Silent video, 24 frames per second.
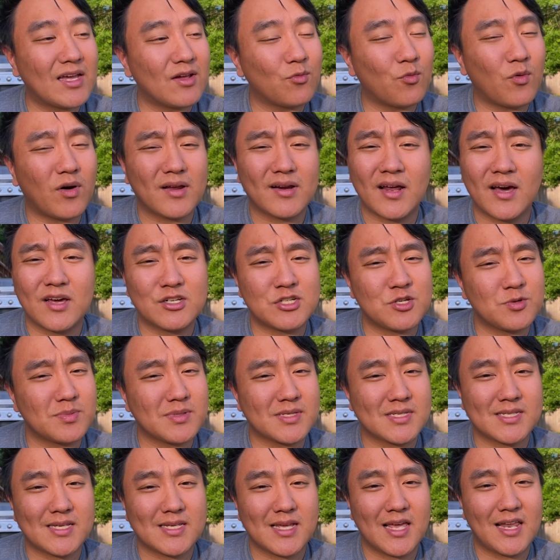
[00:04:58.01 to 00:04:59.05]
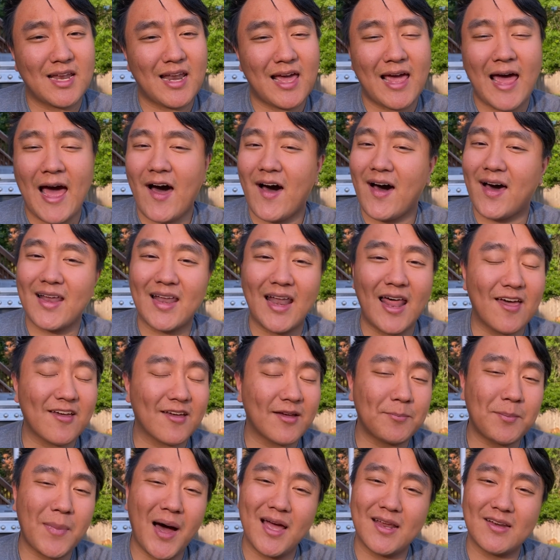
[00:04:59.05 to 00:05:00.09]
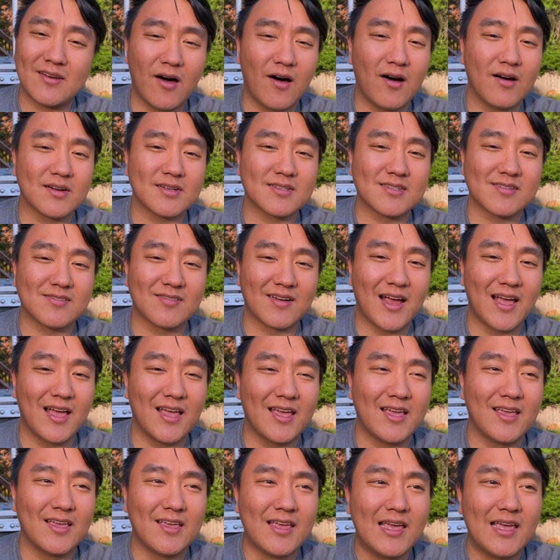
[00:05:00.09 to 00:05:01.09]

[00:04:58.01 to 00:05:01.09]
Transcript: it 100% like how I like my dogs, right?